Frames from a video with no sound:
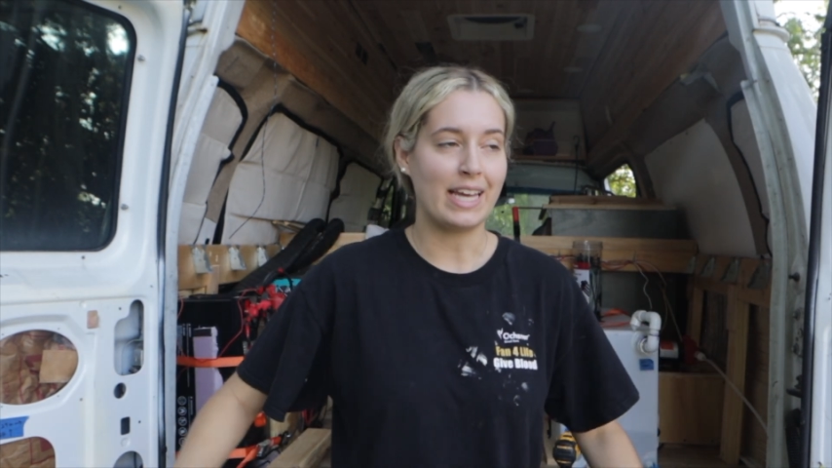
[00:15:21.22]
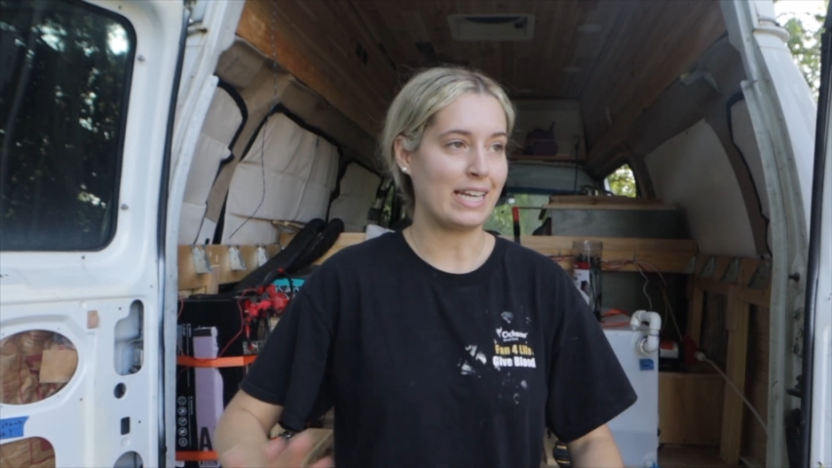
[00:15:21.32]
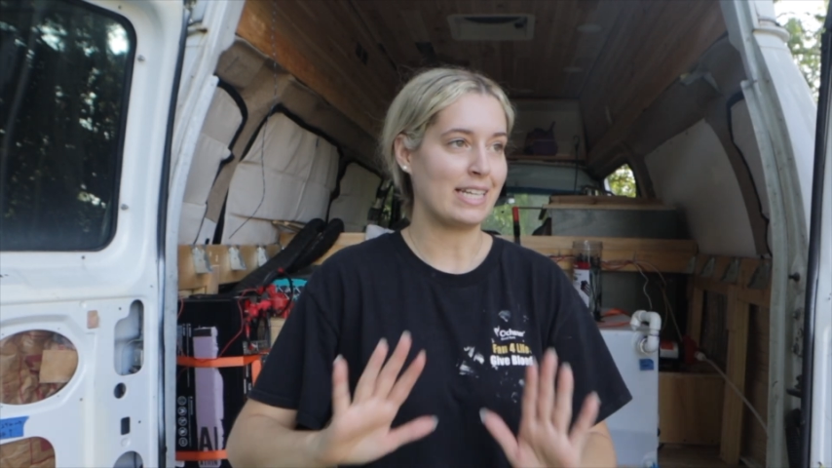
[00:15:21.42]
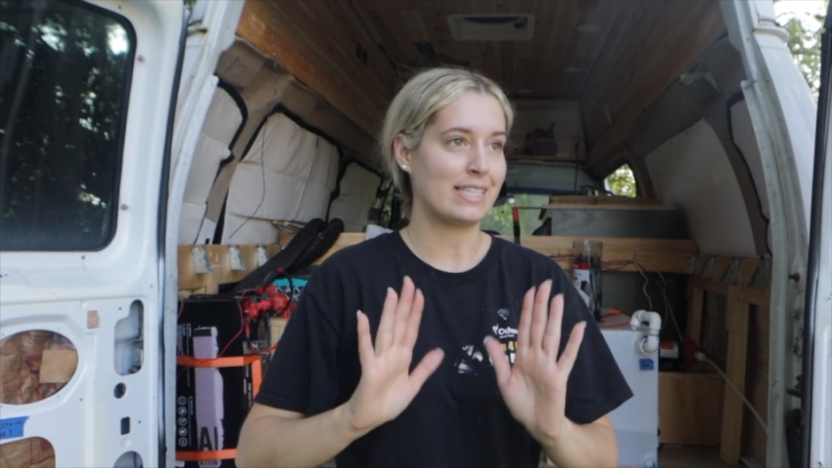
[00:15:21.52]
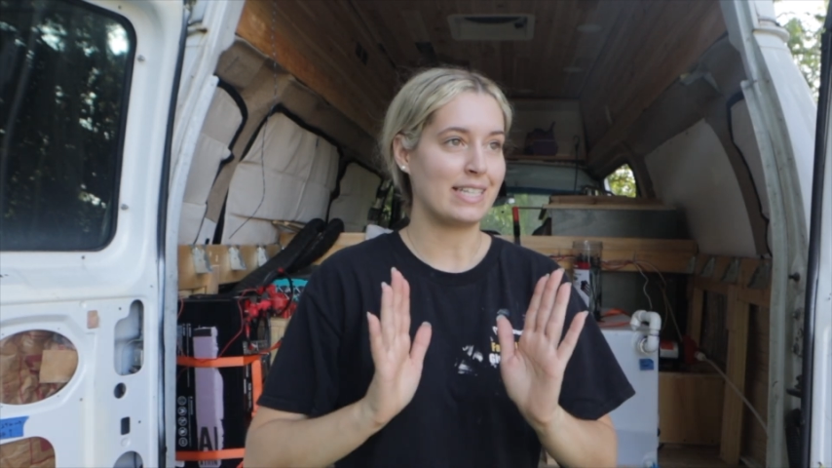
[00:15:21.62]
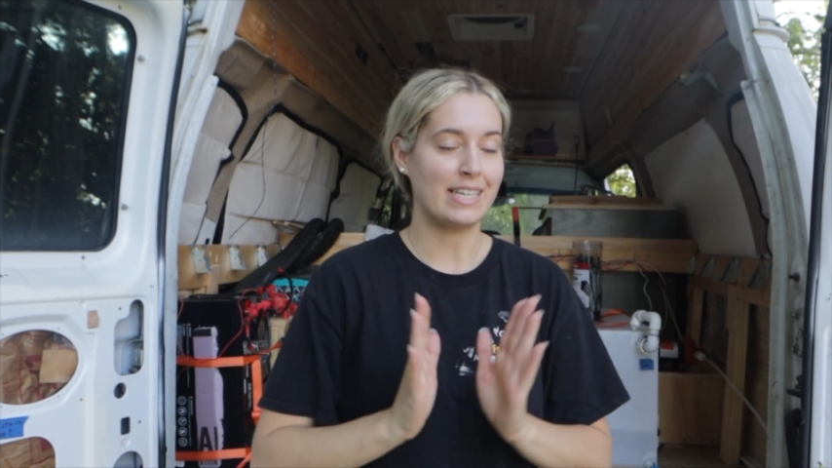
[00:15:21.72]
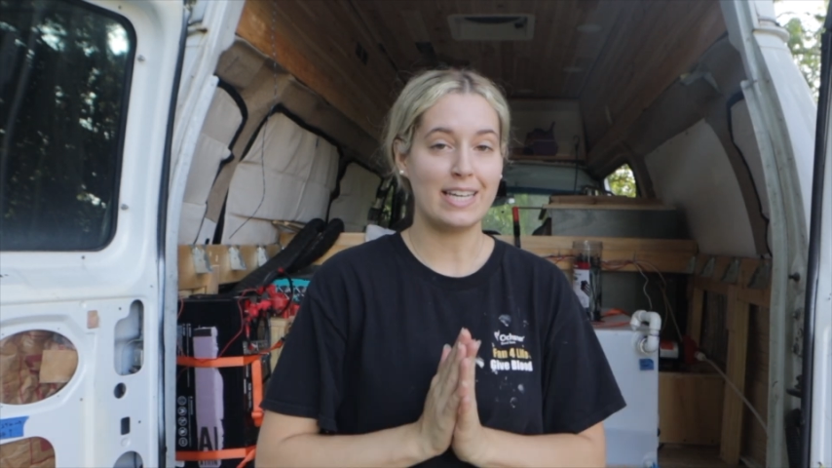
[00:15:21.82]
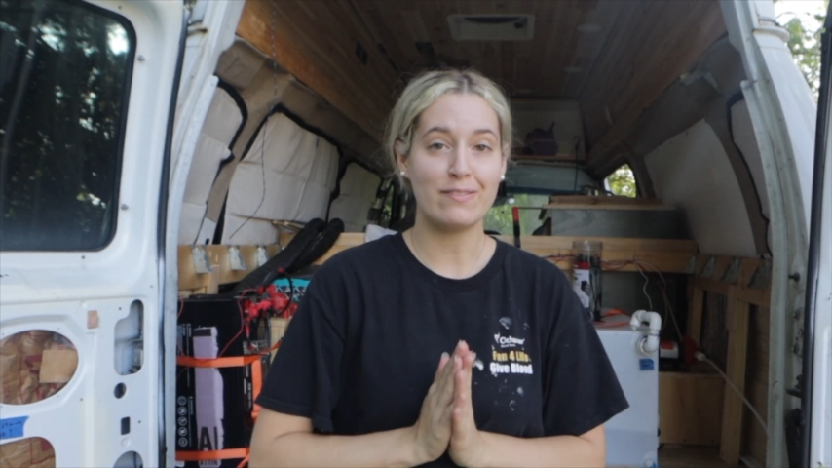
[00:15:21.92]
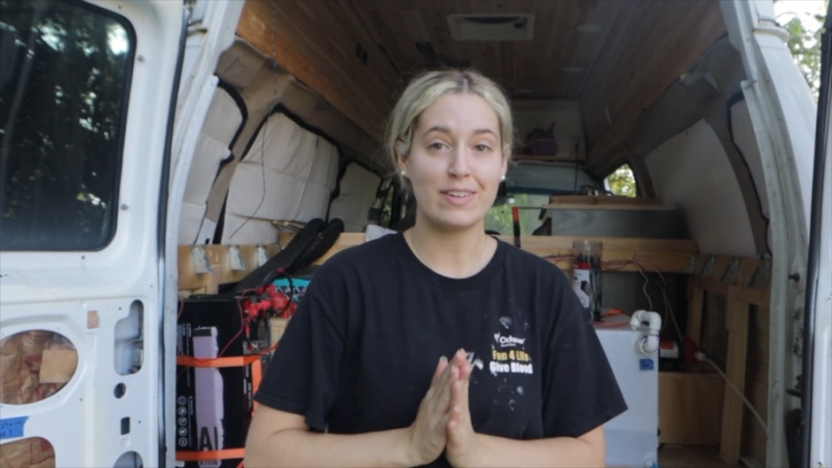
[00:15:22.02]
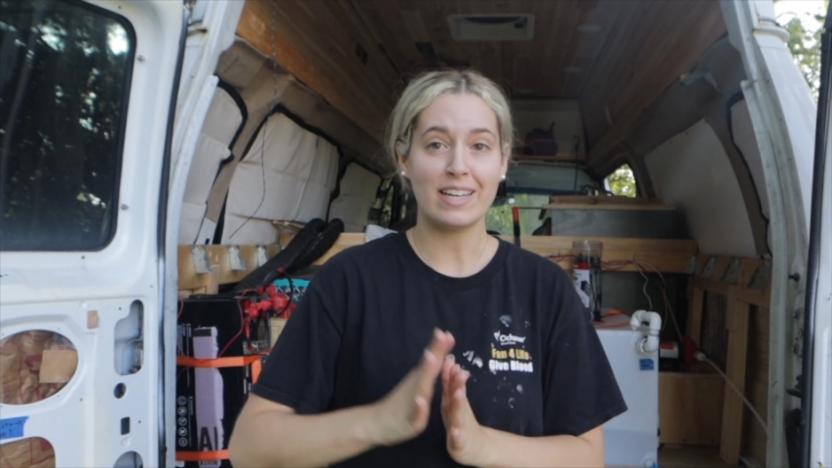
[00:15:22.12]
It is in the
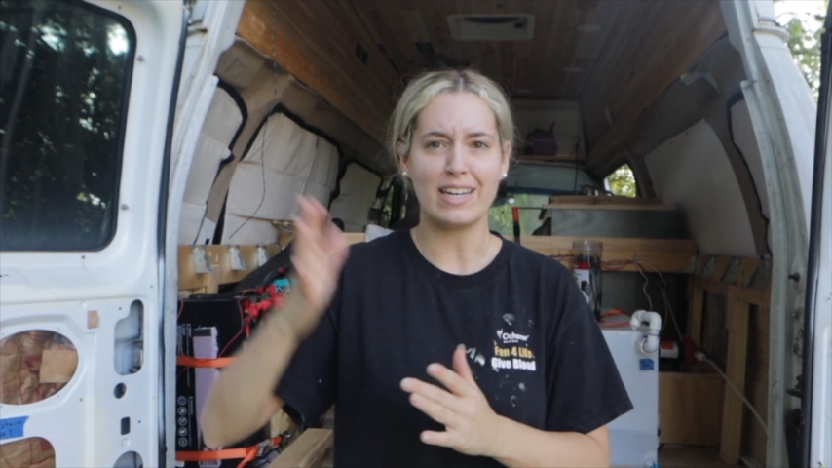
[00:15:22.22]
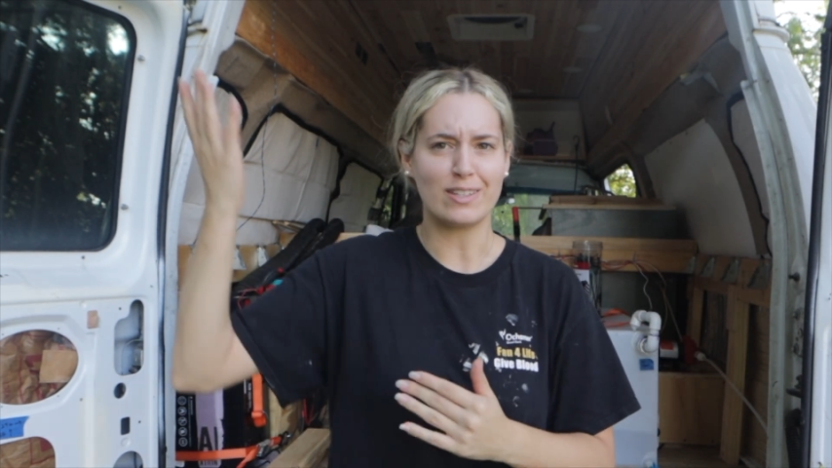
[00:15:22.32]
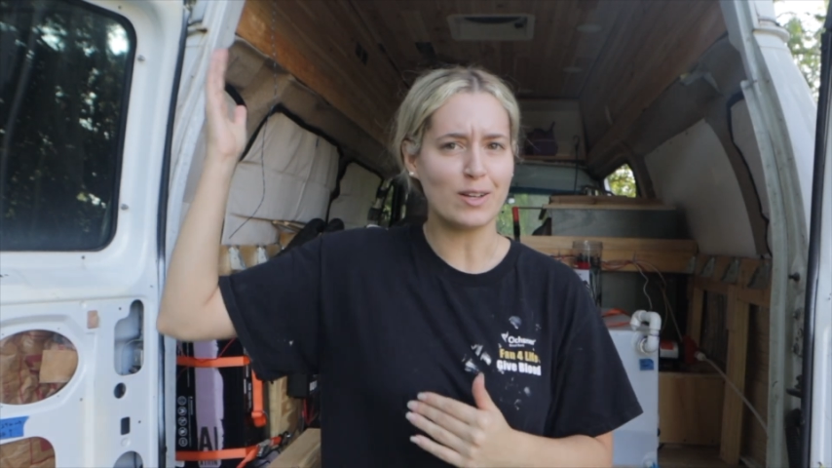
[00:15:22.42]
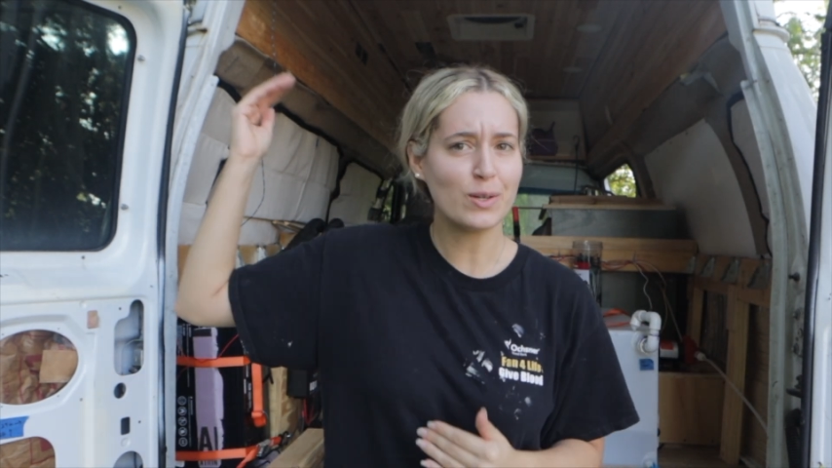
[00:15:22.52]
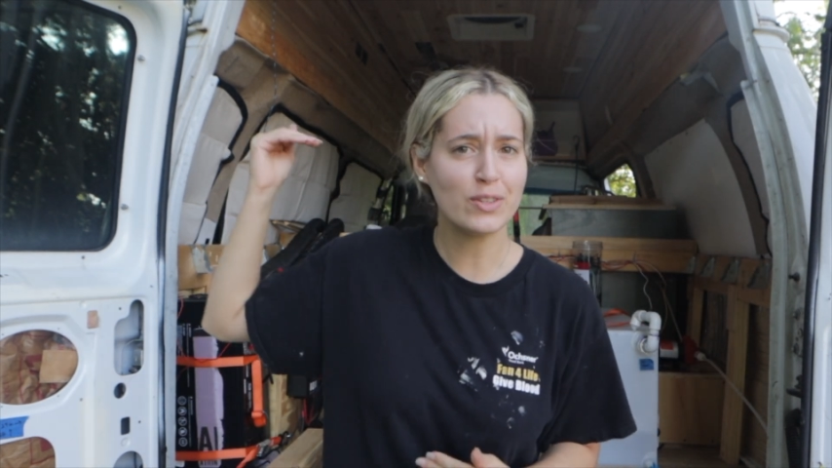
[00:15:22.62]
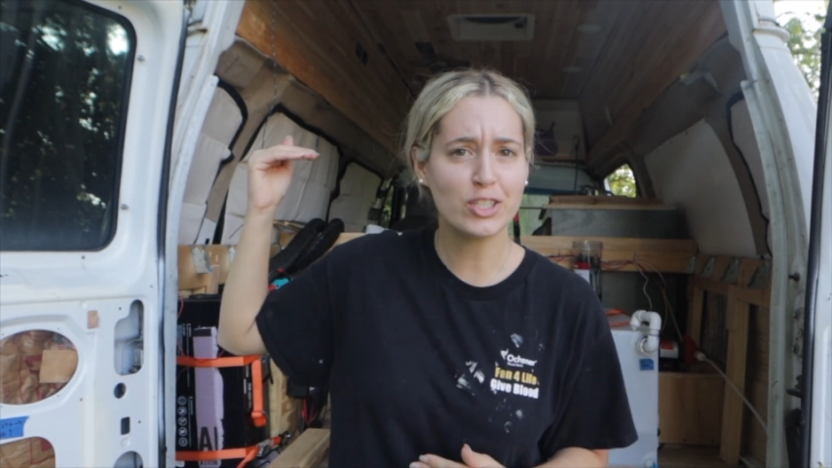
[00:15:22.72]
evening and it's also in